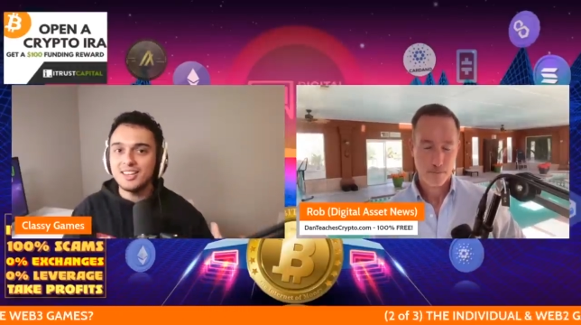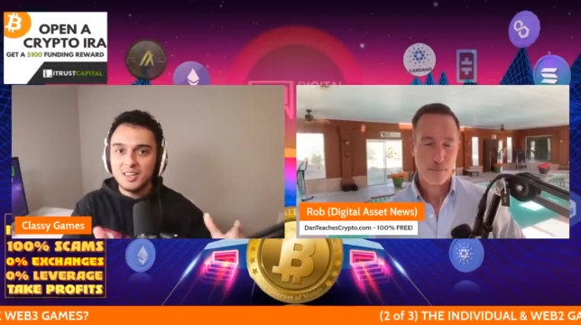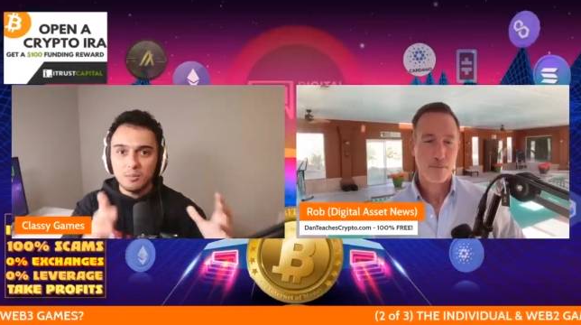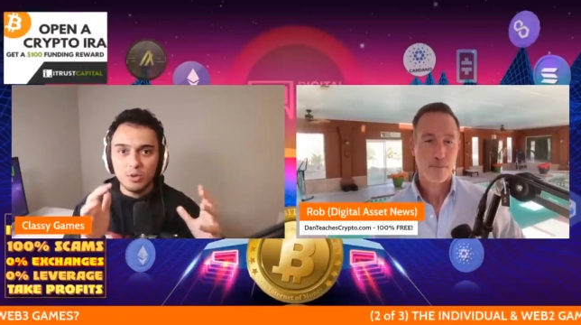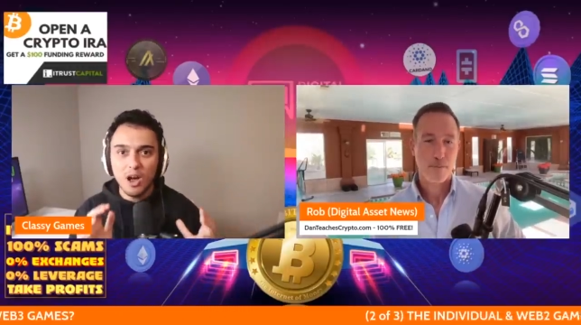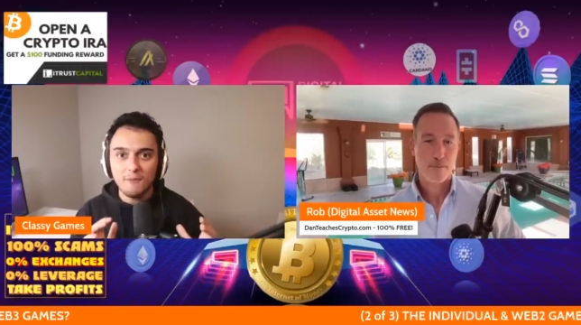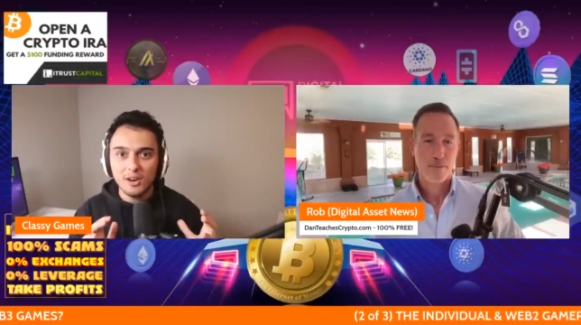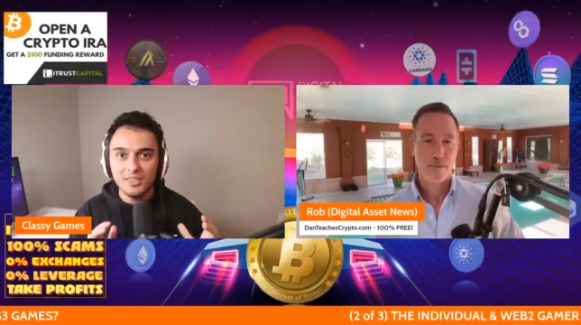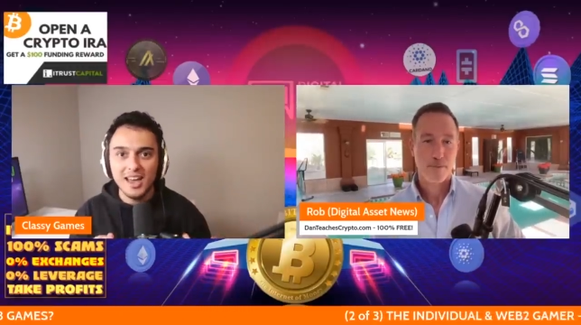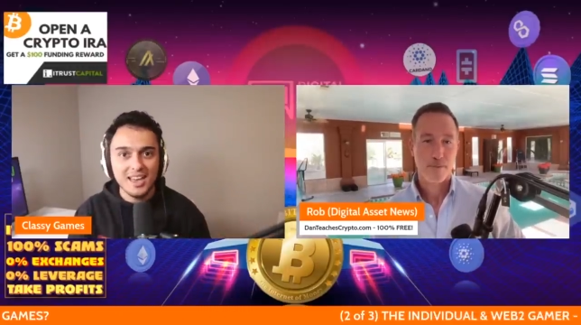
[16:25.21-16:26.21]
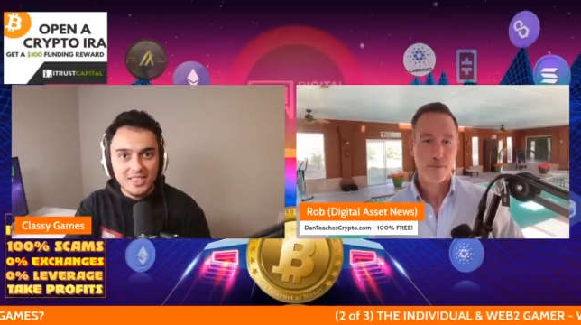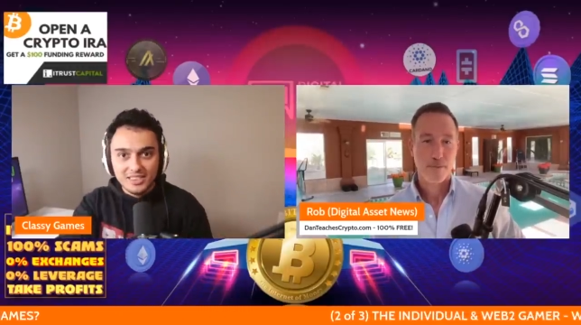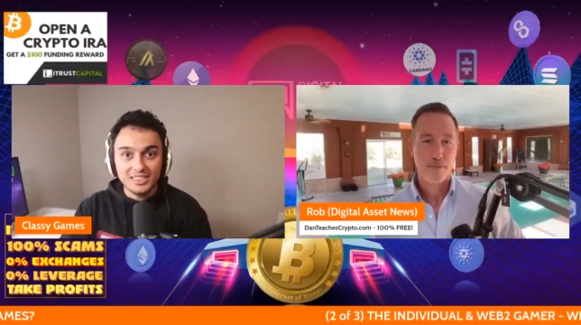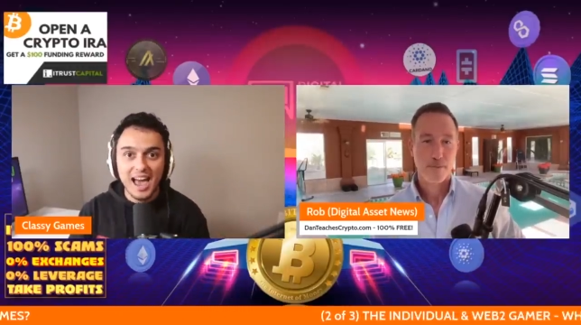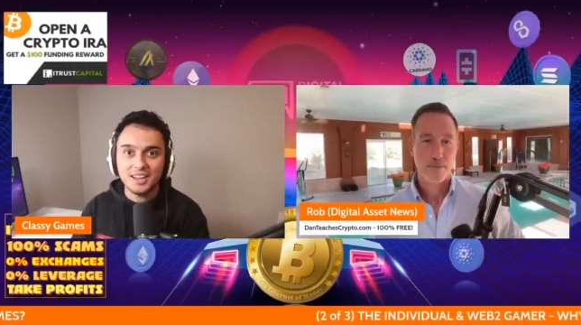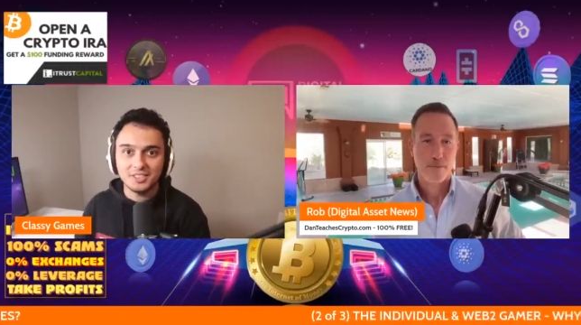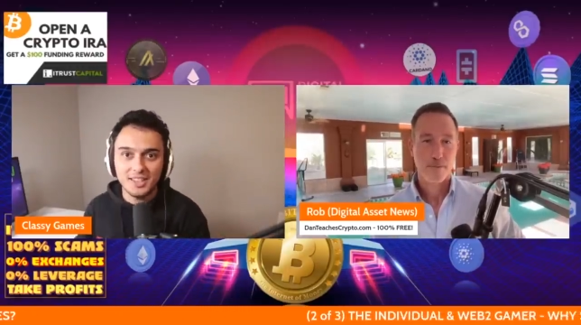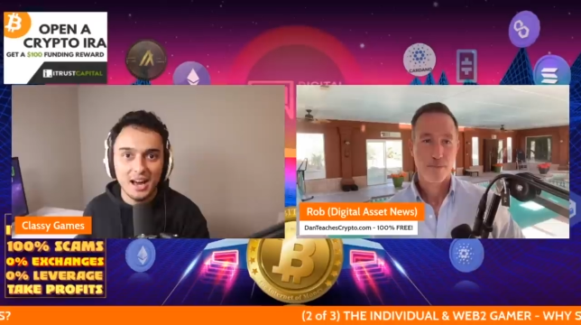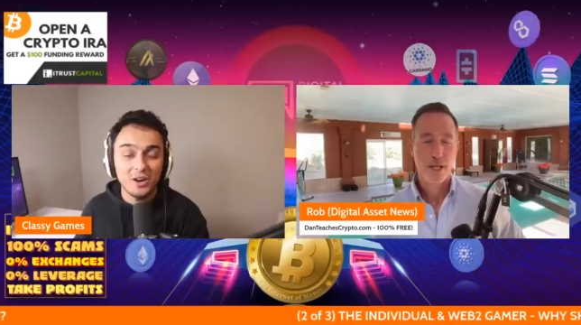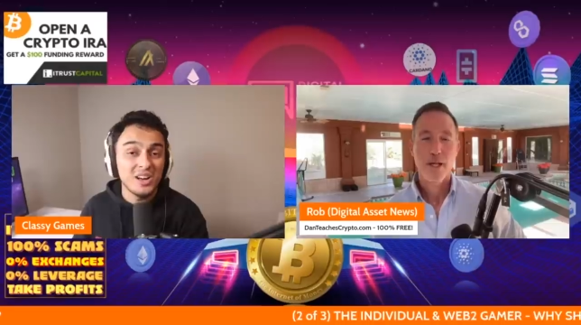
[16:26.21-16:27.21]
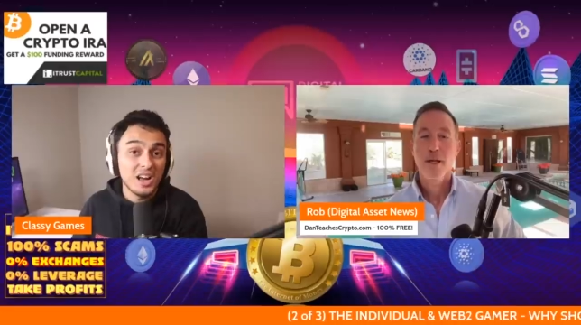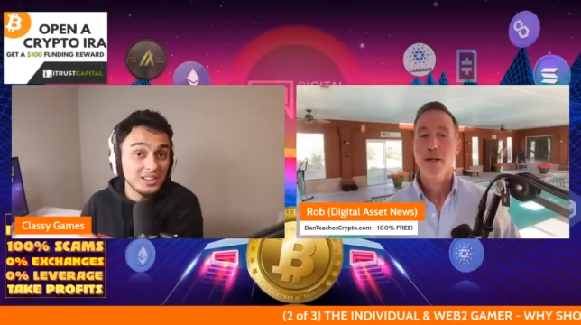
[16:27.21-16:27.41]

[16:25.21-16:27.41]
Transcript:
Speaker 1: taking profit on that and then laxing out.